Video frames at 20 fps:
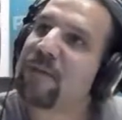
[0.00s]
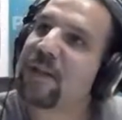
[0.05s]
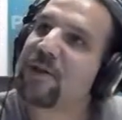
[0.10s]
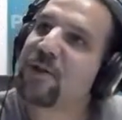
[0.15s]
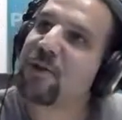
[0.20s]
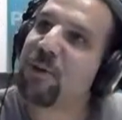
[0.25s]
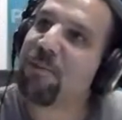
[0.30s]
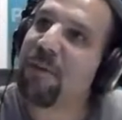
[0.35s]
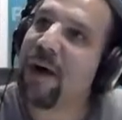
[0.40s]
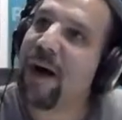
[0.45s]

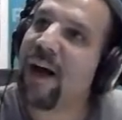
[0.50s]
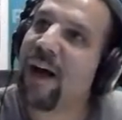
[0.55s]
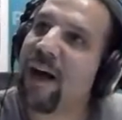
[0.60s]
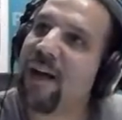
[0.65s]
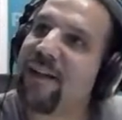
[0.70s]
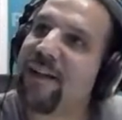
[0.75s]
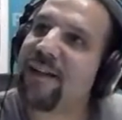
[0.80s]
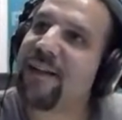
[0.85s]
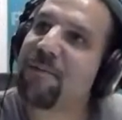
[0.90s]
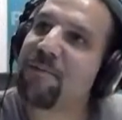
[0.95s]
So my
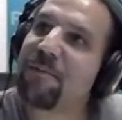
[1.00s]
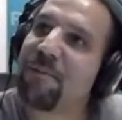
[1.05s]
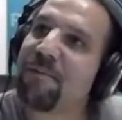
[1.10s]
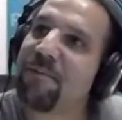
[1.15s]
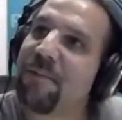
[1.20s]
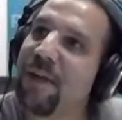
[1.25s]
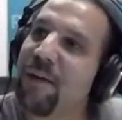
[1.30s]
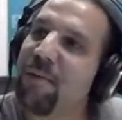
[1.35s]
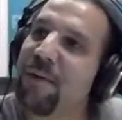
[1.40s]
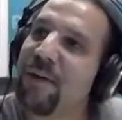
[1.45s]
idea
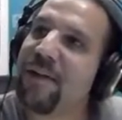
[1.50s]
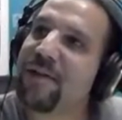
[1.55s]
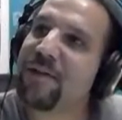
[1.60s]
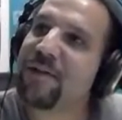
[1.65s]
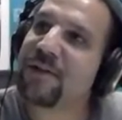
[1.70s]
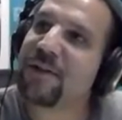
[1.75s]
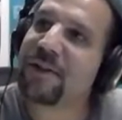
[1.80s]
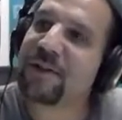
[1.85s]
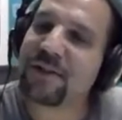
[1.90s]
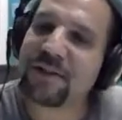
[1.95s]
maybe
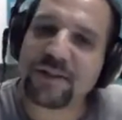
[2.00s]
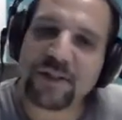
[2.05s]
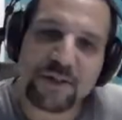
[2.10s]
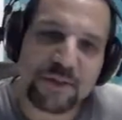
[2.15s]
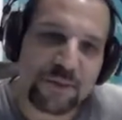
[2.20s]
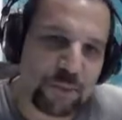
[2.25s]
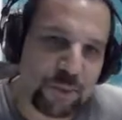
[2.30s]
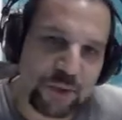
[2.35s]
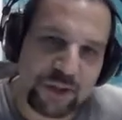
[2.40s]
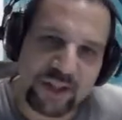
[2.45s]
is
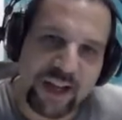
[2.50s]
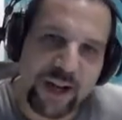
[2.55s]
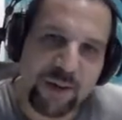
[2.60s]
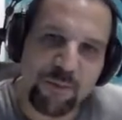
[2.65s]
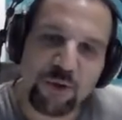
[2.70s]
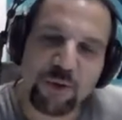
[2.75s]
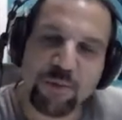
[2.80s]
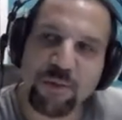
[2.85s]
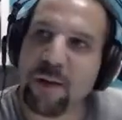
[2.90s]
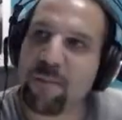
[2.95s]
just what
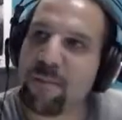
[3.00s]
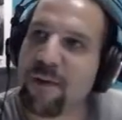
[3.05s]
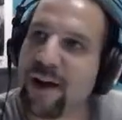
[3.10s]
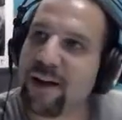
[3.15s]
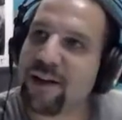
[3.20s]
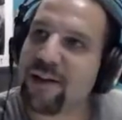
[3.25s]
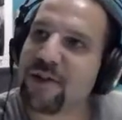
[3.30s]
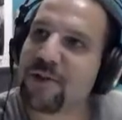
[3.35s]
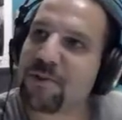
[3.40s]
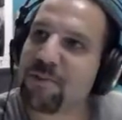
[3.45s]
came to my
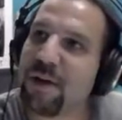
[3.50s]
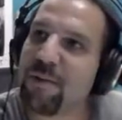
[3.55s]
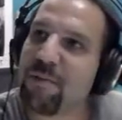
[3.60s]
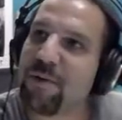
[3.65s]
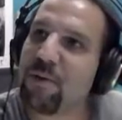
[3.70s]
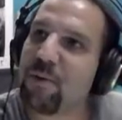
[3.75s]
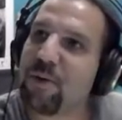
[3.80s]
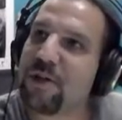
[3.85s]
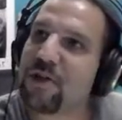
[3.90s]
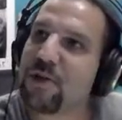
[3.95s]
mind is
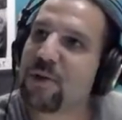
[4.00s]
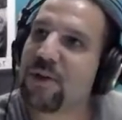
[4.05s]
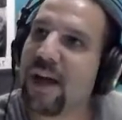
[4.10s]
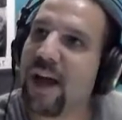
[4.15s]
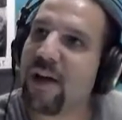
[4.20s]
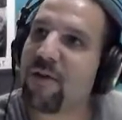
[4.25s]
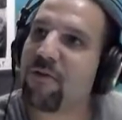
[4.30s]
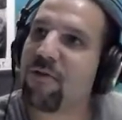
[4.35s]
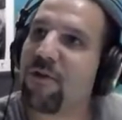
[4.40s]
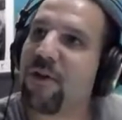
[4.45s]
maybe we should
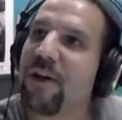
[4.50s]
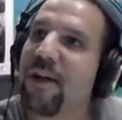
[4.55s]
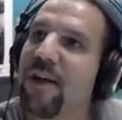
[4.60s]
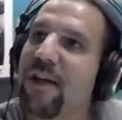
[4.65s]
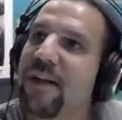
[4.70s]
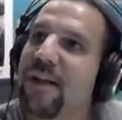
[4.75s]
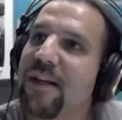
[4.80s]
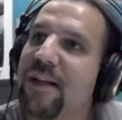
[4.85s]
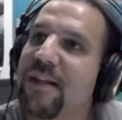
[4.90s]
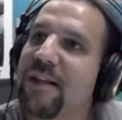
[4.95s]
have
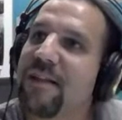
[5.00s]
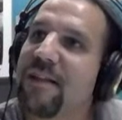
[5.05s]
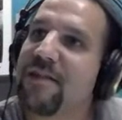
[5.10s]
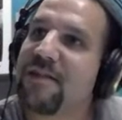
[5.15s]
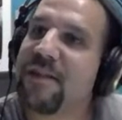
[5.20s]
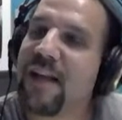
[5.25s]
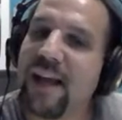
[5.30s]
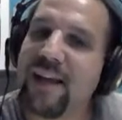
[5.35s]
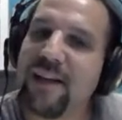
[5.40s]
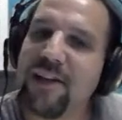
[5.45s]

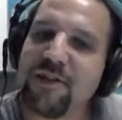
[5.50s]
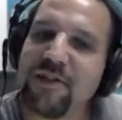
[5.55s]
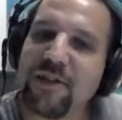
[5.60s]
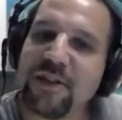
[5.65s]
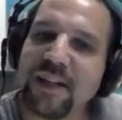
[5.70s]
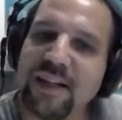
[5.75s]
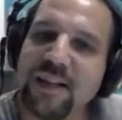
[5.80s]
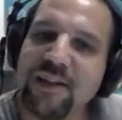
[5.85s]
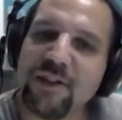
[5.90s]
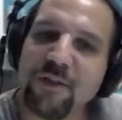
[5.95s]
this
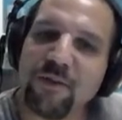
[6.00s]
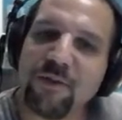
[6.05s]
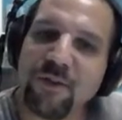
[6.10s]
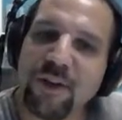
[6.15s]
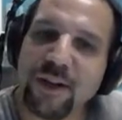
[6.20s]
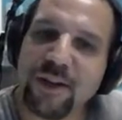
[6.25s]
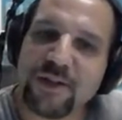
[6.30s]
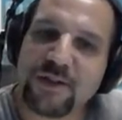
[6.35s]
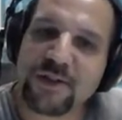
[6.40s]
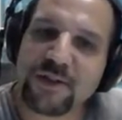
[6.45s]
editing
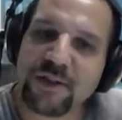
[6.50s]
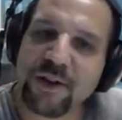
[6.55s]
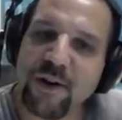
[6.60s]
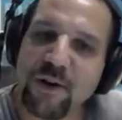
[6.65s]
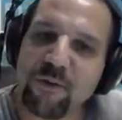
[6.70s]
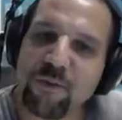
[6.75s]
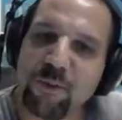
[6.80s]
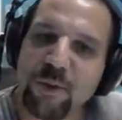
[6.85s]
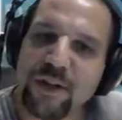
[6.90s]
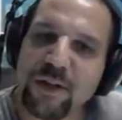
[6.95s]
interface
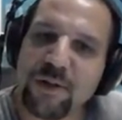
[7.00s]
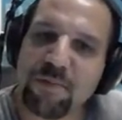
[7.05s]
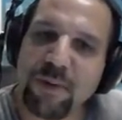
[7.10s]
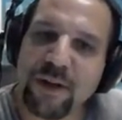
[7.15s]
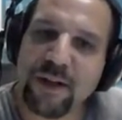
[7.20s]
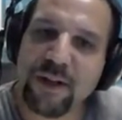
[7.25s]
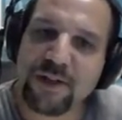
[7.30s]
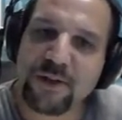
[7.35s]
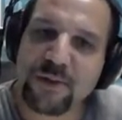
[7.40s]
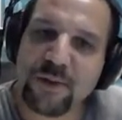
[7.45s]
of
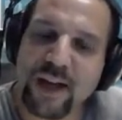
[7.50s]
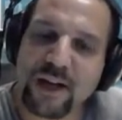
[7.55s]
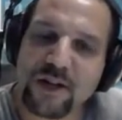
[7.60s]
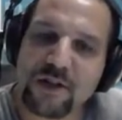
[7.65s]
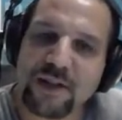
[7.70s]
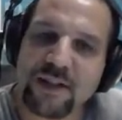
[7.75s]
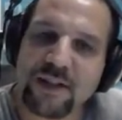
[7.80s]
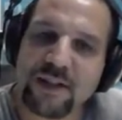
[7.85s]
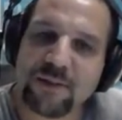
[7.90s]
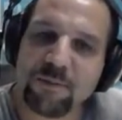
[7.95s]
Wikibase, so
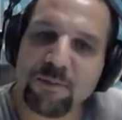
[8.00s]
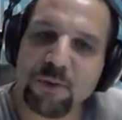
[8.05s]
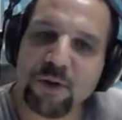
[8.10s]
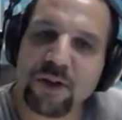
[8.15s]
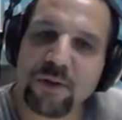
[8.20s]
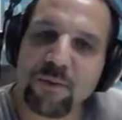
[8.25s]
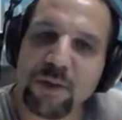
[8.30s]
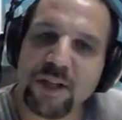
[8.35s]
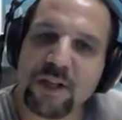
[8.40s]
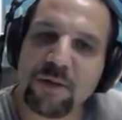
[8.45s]
actually
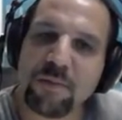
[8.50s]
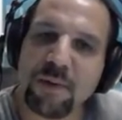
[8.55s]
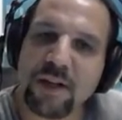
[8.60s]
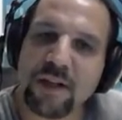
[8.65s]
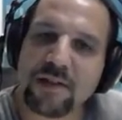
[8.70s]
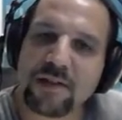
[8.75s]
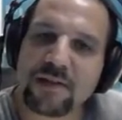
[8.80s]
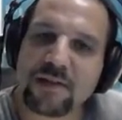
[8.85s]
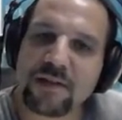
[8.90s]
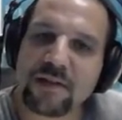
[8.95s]
more the
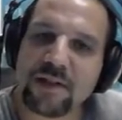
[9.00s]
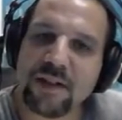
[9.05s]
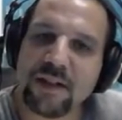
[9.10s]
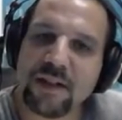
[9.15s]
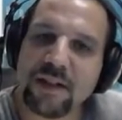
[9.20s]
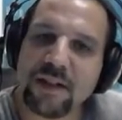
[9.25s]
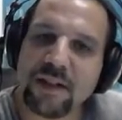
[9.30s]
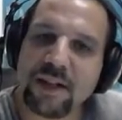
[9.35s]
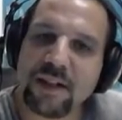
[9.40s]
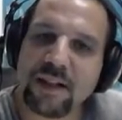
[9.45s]
Wikibase
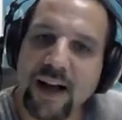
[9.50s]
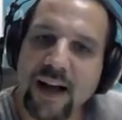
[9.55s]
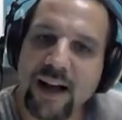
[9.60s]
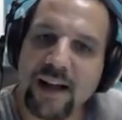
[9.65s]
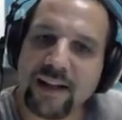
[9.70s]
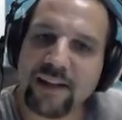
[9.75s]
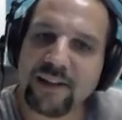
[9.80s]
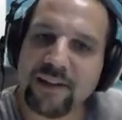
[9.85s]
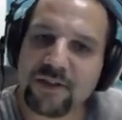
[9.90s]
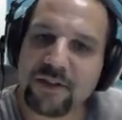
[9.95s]

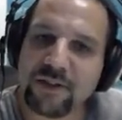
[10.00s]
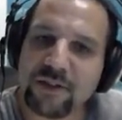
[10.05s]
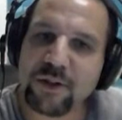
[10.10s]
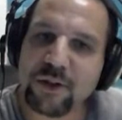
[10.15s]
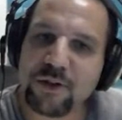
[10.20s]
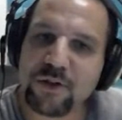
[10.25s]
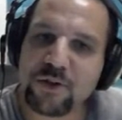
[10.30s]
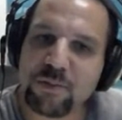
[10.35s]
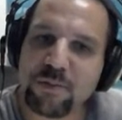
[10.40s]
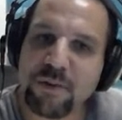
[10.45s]
client,
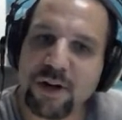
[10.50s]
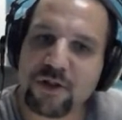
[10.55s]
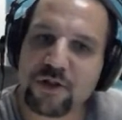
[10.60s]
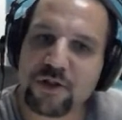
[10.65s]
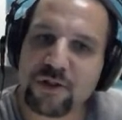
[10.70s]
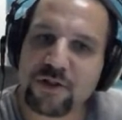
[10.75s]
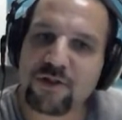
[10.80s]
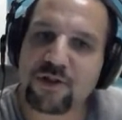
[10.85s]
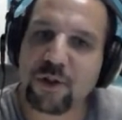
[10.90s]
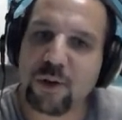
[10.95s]
not so
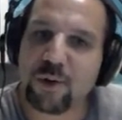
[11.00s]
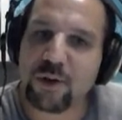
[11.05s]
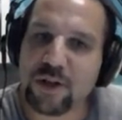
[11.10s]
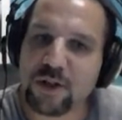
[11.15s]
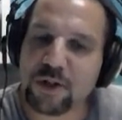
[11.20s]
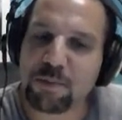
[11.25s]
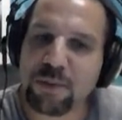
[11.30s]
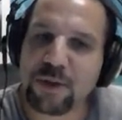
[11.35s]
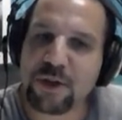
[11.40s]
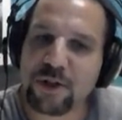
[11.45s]
much the
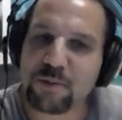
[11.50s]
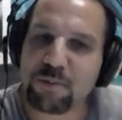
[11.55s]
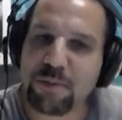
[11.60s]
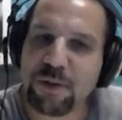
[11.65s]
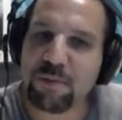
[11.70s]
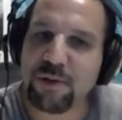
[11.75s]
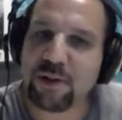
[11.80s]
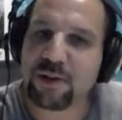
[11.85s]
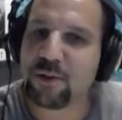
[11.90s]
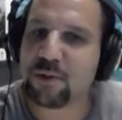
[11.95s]
storage, because
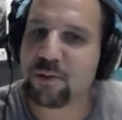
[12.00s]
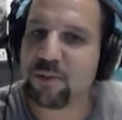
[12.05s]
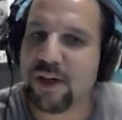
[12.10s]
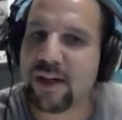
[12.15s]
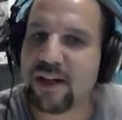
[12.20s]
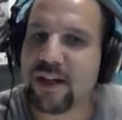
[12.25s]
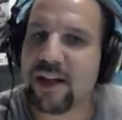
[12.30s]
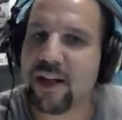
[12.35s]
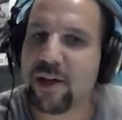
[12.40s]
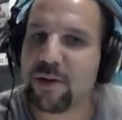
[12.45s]
people don't
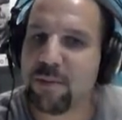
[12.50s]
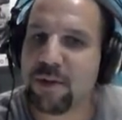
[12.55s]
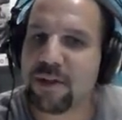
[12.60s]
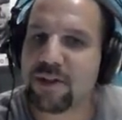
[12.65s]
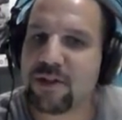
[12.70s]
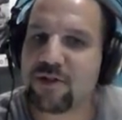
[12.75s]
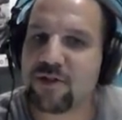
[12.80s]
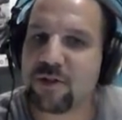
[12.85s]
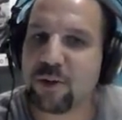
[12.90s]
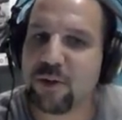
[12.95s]
really care
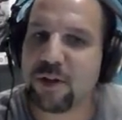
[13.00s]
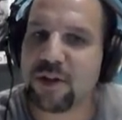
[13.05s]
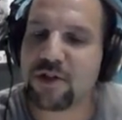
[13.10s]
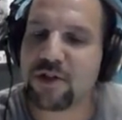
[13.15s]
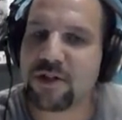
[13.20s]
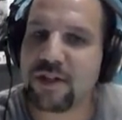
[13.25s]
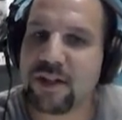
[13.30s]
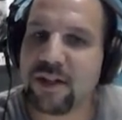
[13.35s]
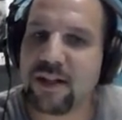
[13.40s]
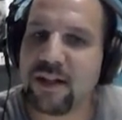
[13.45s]
about the
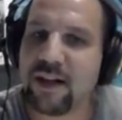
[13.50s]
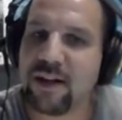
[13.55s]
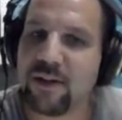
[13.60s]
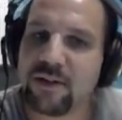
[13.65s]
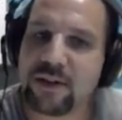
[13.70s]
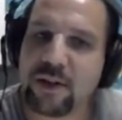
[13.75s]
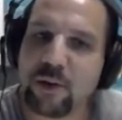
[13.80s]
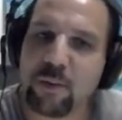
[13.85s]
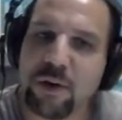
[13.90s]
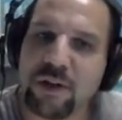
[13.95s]
storage. They
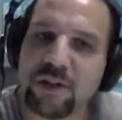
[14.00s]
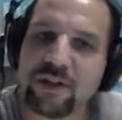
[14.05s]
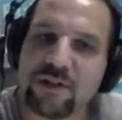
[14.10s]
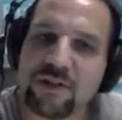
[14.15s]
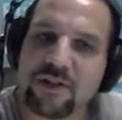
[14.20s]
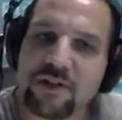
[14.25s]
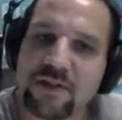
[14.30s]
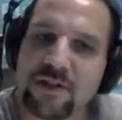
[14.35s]
want